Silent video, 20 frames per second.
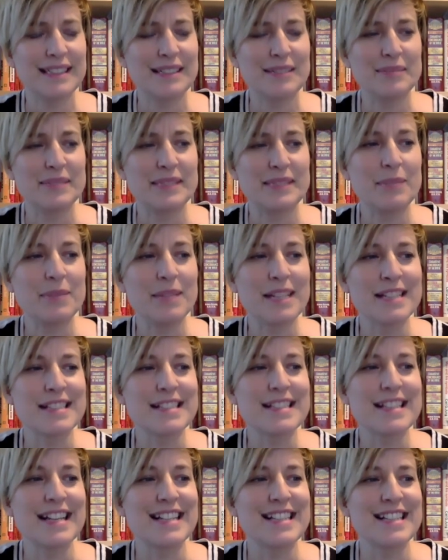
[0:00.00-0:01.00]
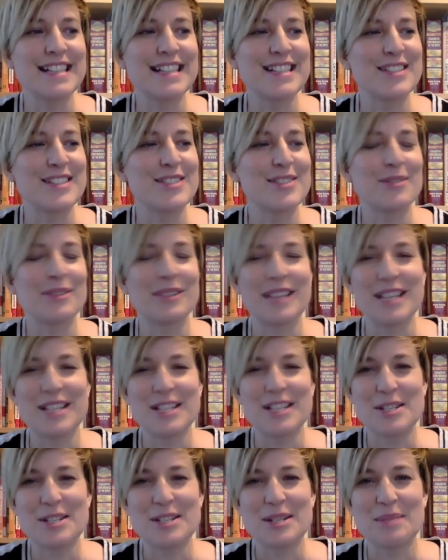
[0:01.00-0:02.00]
deep insights into
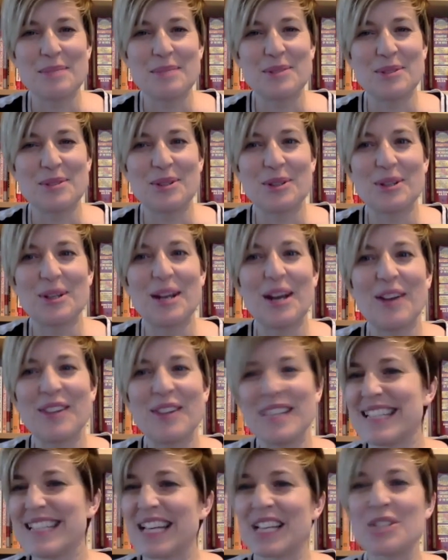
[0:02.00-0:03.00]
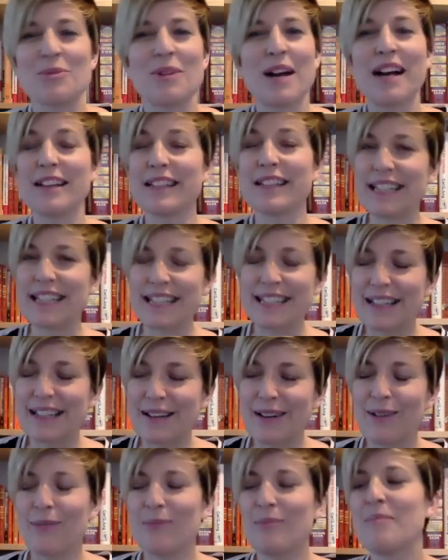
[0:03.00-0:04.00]
relationships or healthy sexuality.
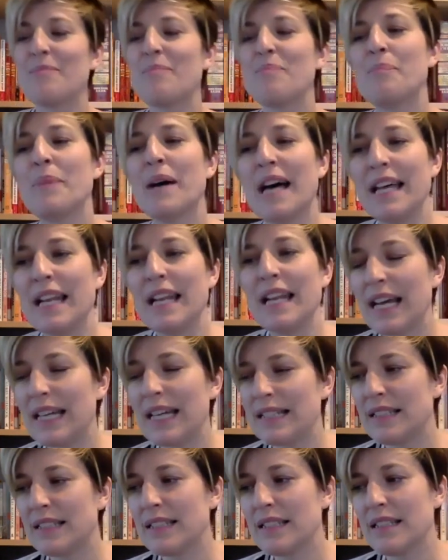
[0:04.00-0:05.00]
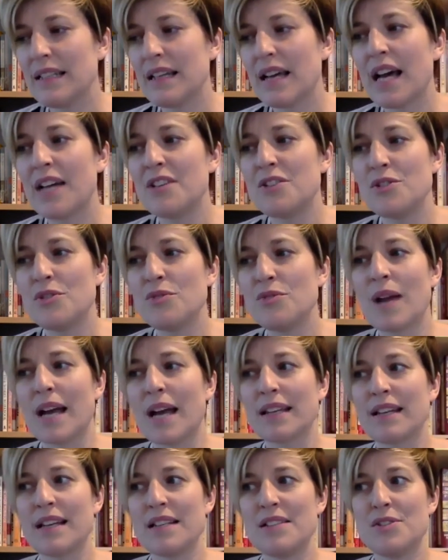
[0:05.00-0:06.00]
But I do
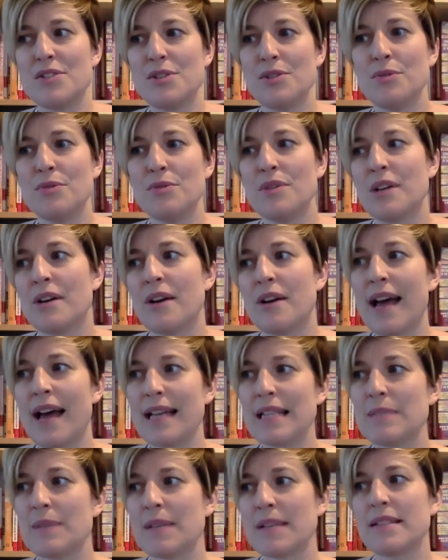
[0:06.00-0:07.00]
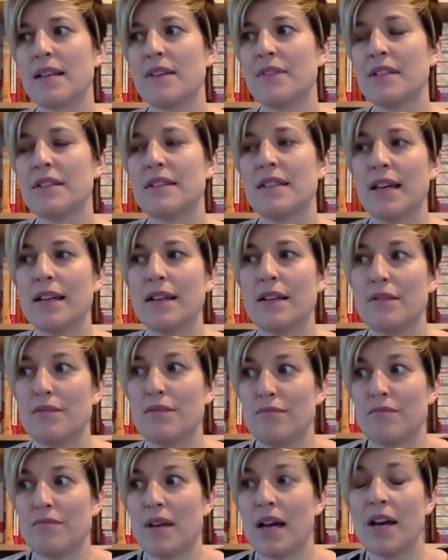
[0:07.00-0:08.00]
recognize too, there are aspects of it that
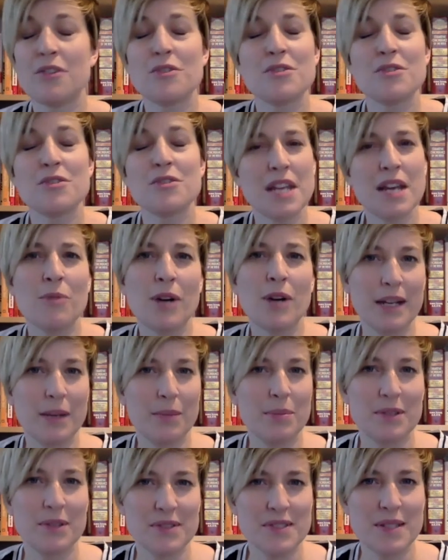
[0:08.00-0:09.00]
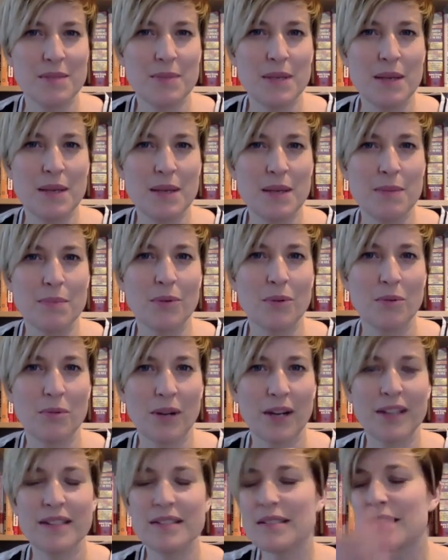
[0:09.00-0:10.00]
I understand why it appeals to people,
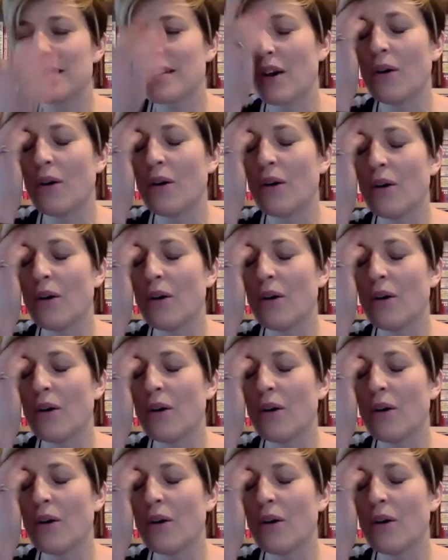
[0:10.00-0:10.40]
right? So,